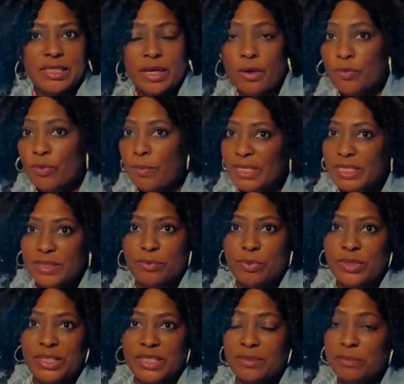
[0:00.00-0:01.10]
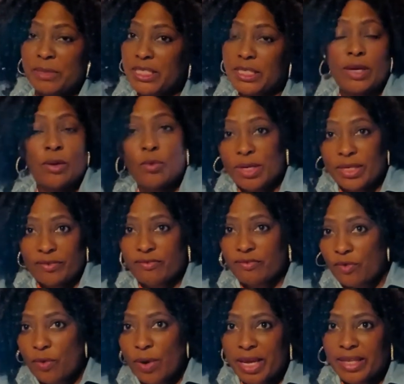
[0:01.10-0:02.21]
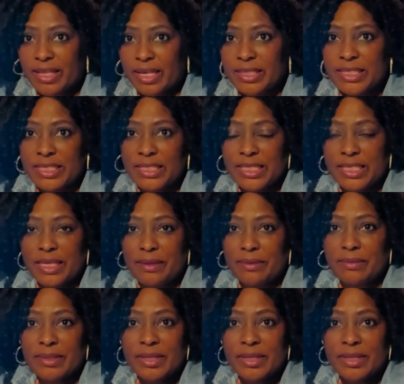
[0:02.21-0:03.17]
A woman's body is made in a wonderful way that it can,